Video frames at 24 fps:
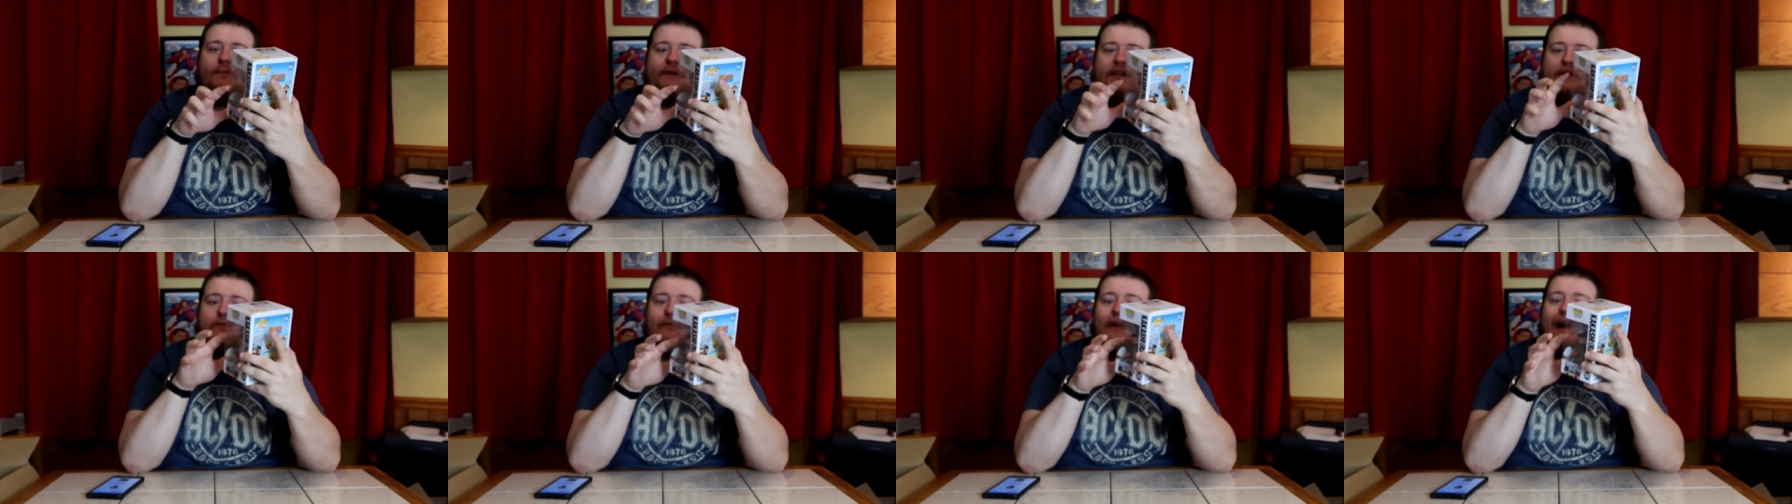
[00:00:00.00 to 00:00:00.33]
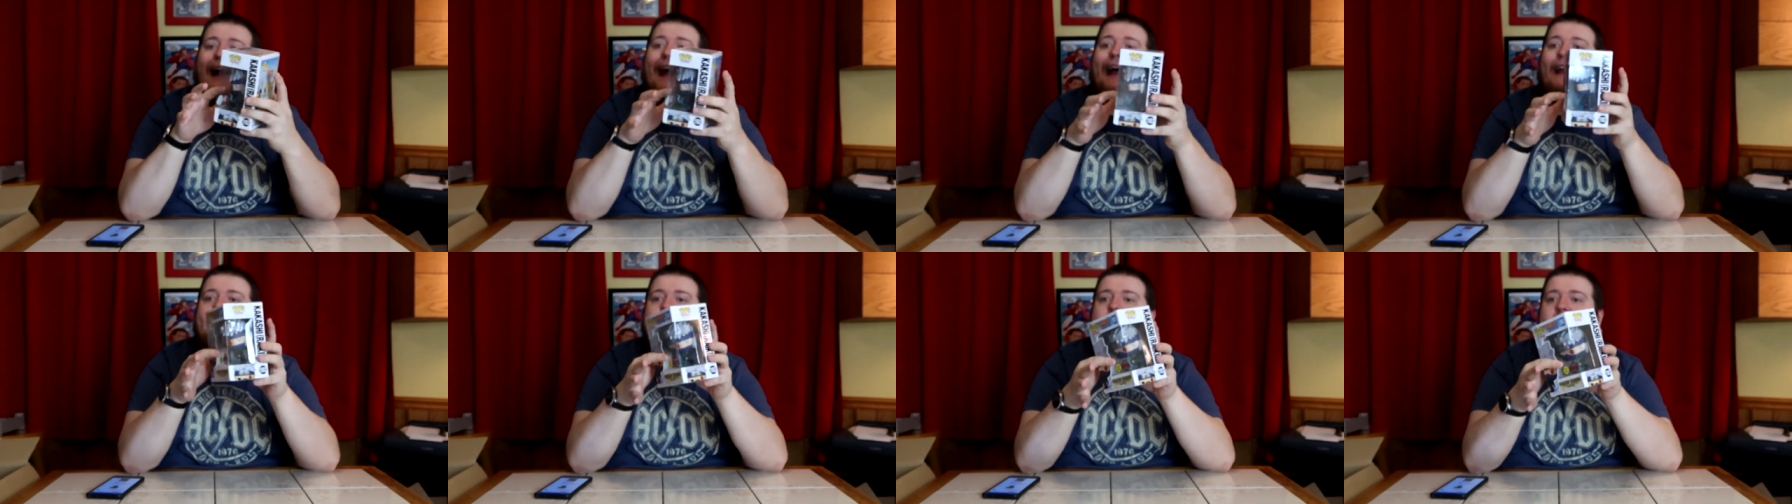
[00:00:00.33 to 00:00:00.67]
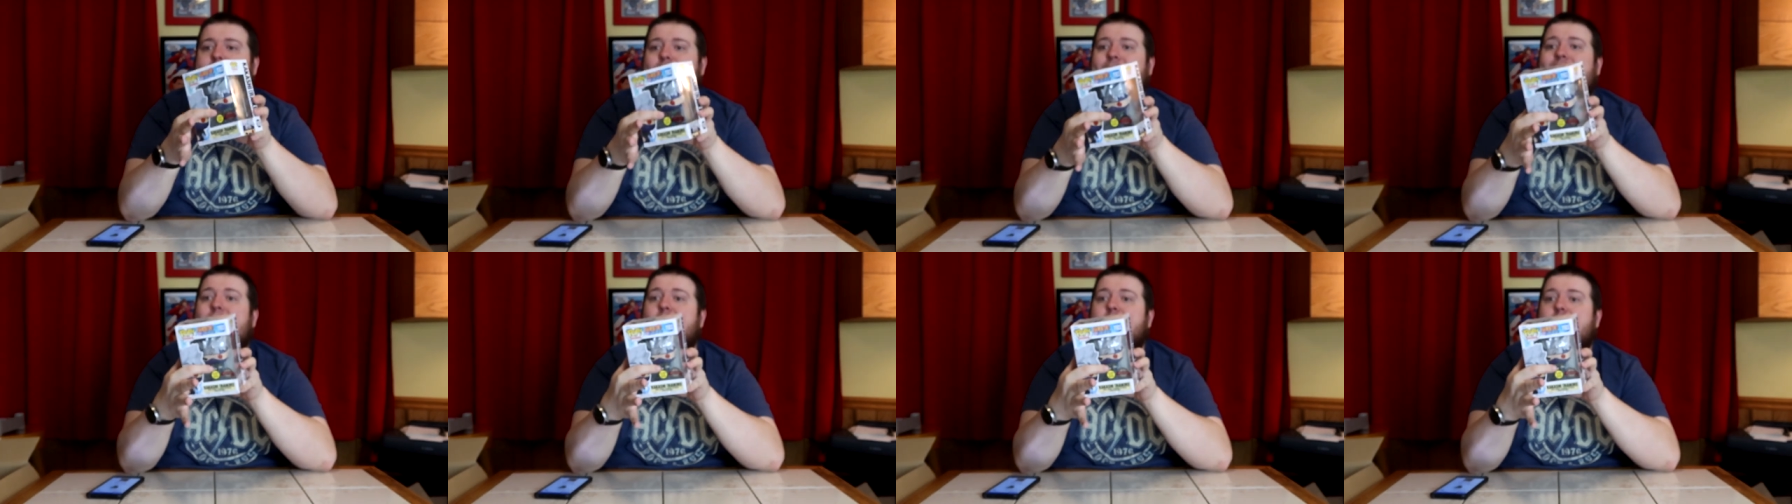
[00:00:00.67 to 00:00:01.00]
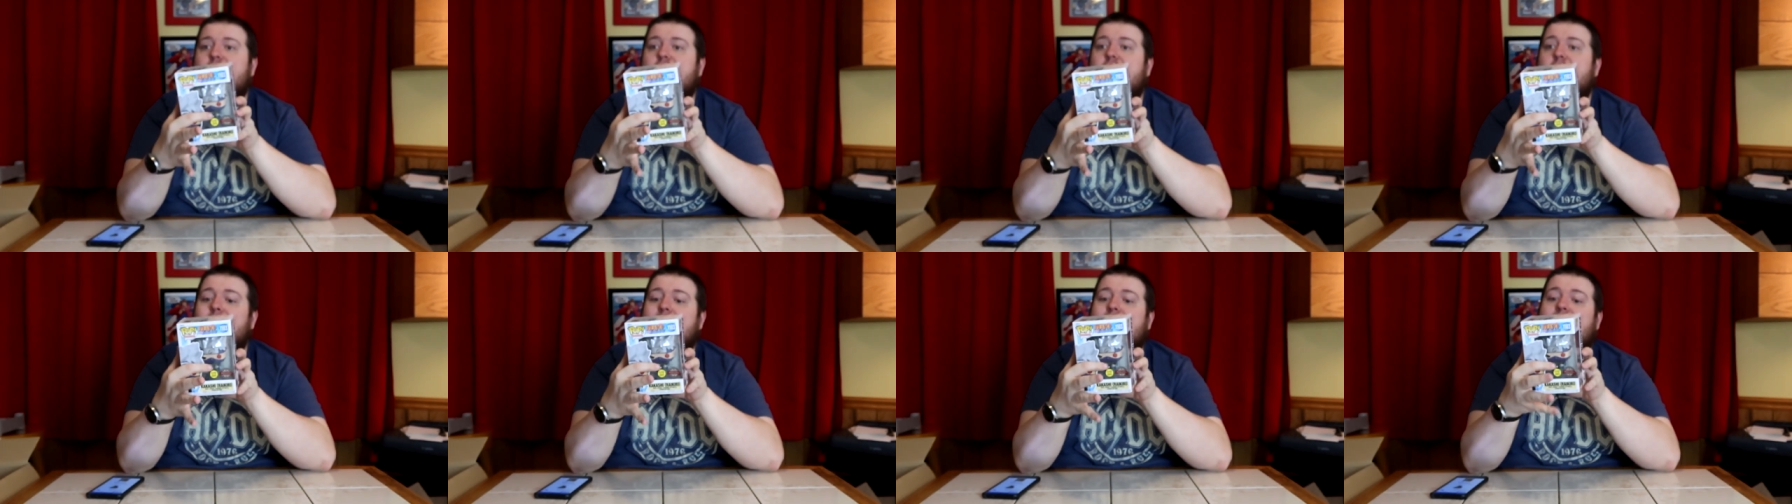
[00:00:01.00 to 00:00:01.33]
but the eye does pop
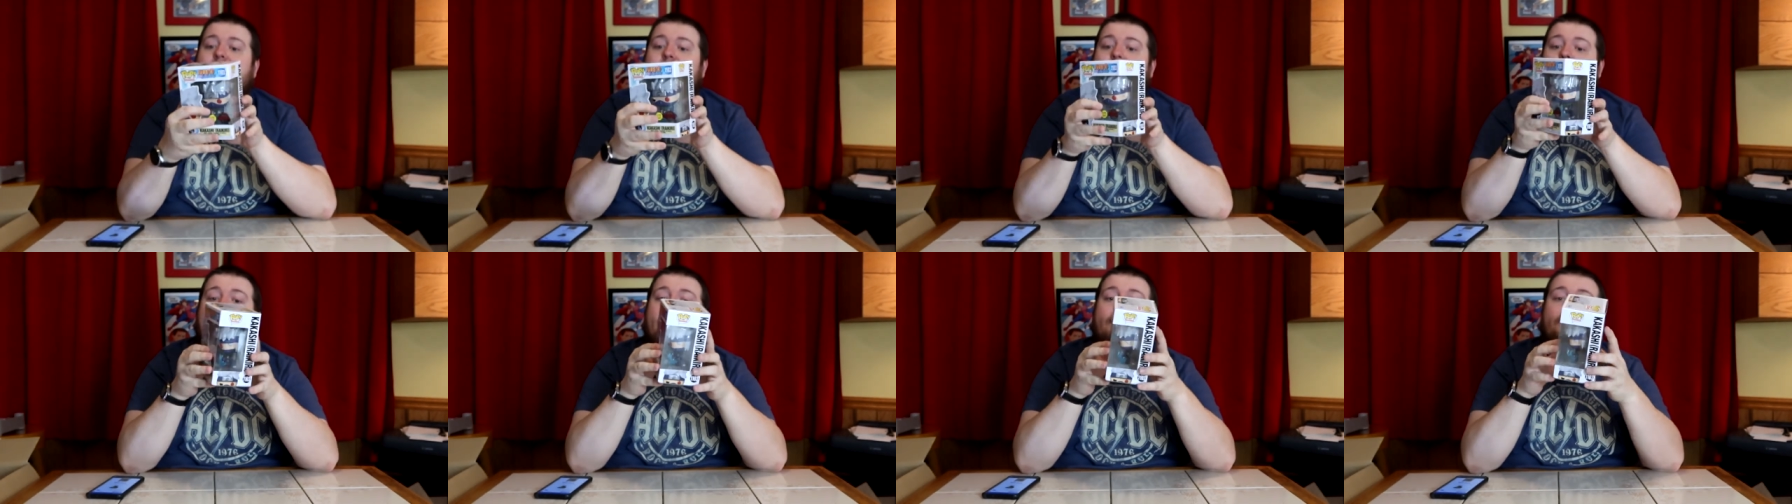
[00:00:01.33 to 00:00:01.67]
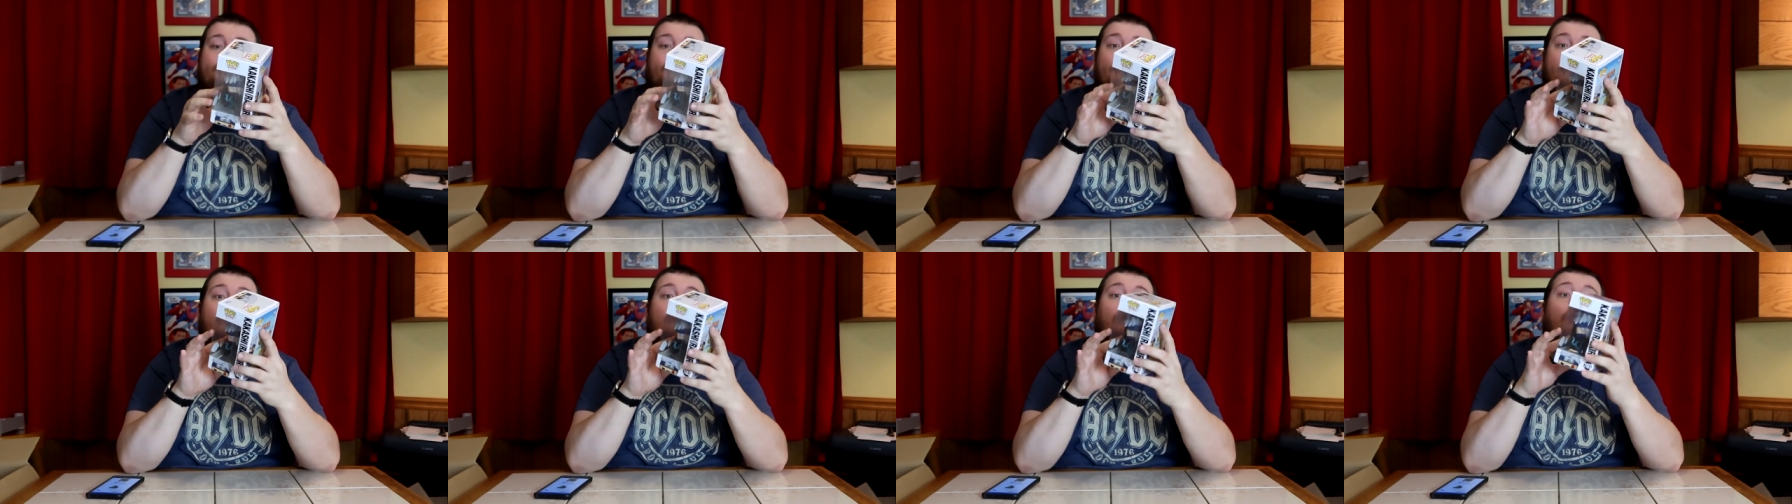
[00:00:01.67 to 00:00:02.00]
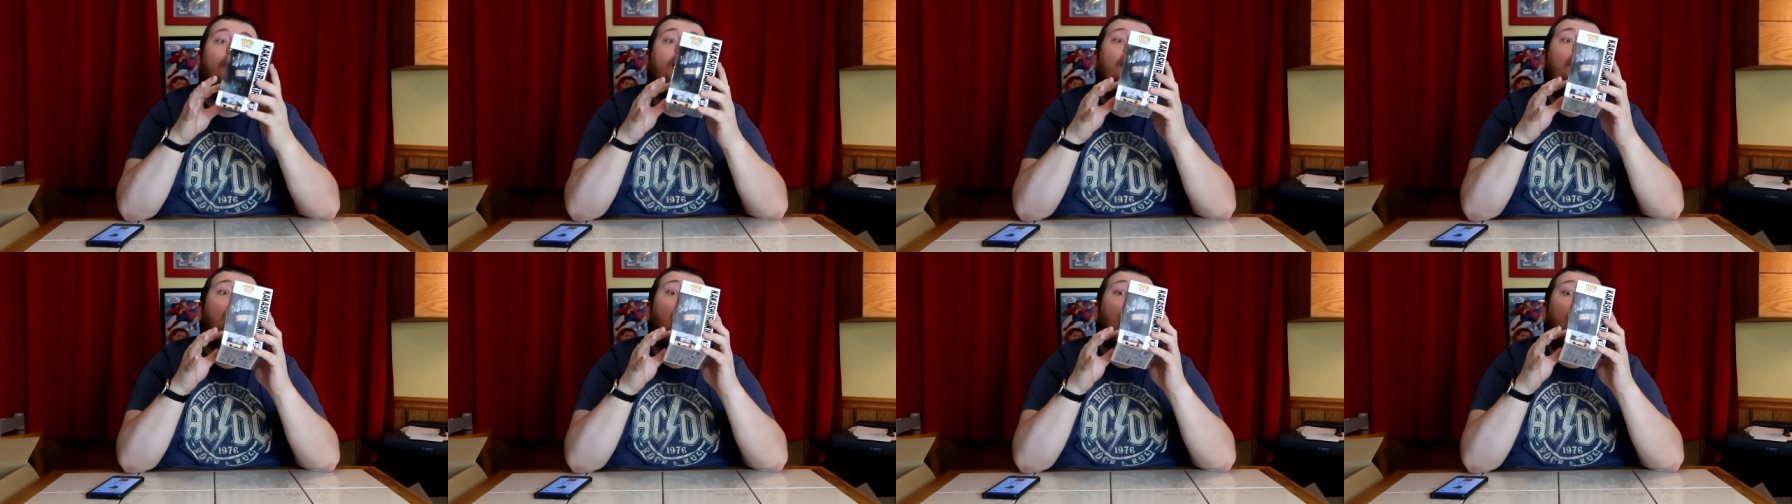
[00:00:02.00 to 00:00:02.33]
under a black light. It's pretty cool.